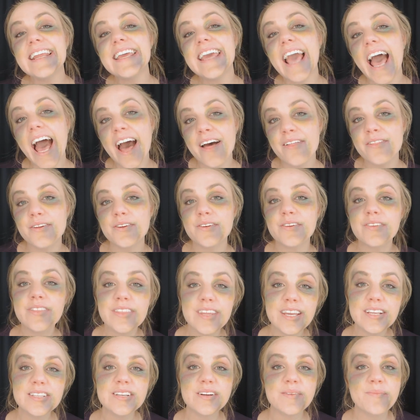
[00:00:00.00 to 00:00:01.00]
any other
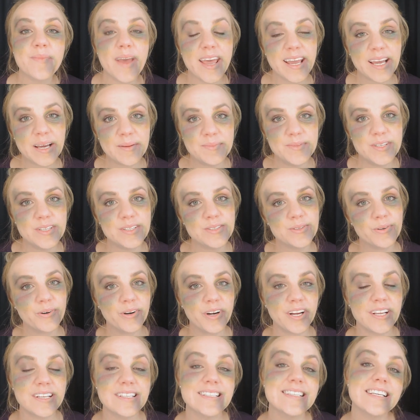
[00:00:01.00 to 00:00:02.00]
theater makeup
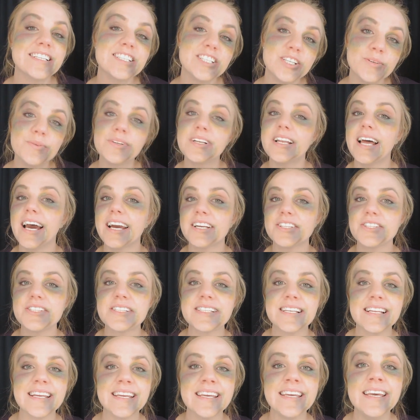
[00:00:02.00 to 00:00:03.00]
tutorials that you would like to
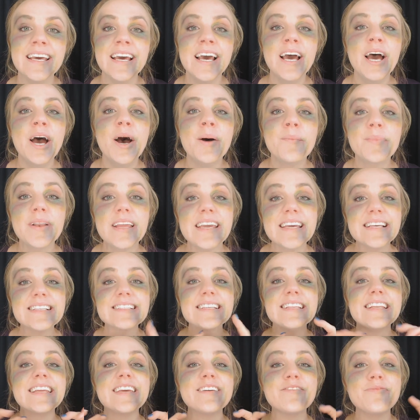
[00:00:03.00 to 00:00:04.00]
see,
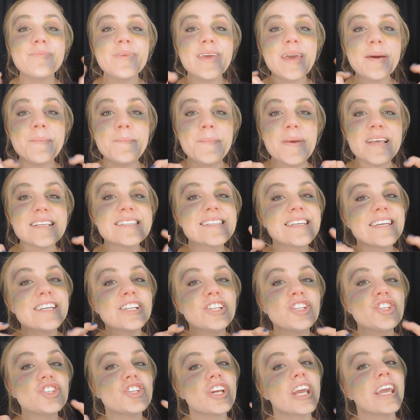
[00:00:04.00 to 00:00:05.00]
please leave me a
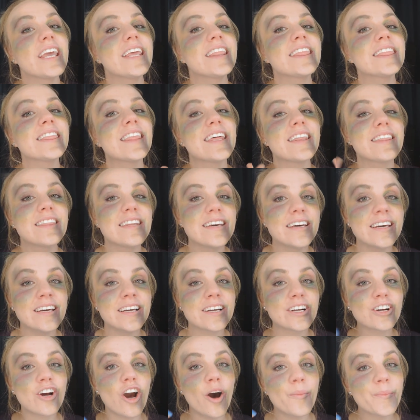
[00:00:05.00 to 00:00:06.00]
message in
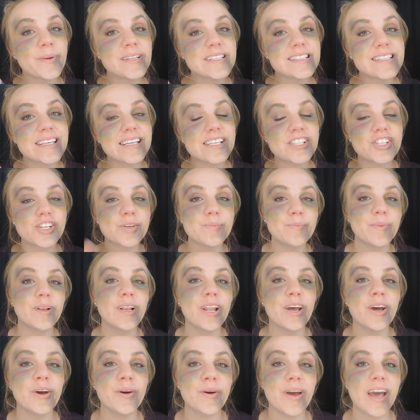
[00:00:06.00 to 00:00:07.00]
the comment section
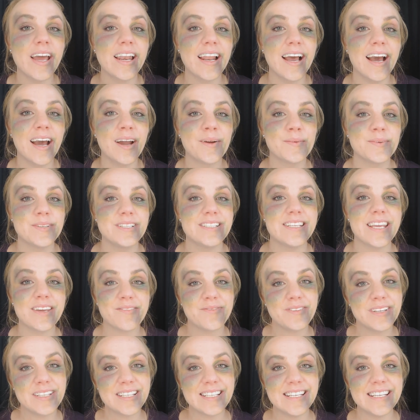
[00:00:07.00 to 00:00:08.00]
below, and I would
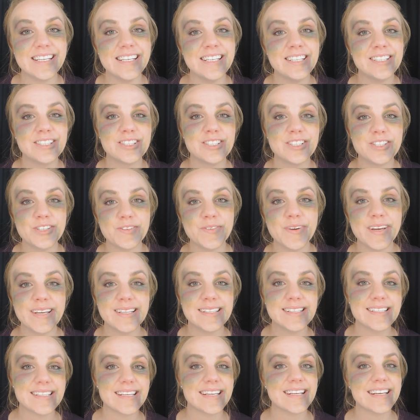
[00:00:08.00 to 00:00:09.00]
definitely do
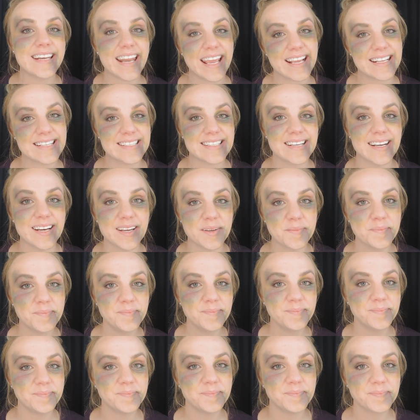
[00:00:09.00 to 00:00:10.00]
it next
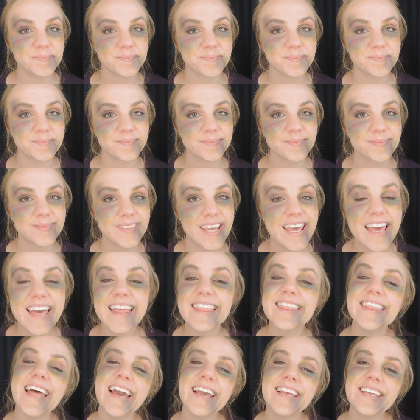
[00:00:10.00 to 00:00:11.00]
time.
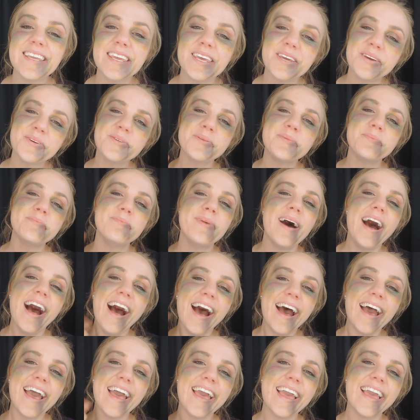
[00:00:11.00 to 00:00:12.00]
Thank you.
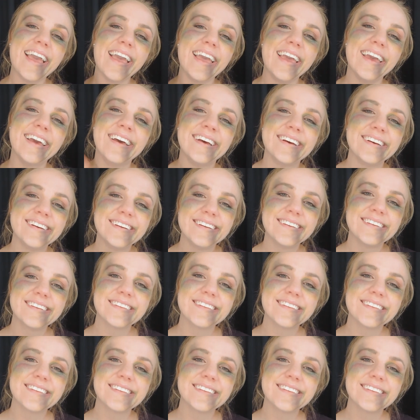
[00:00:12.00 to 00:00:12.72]
Bye.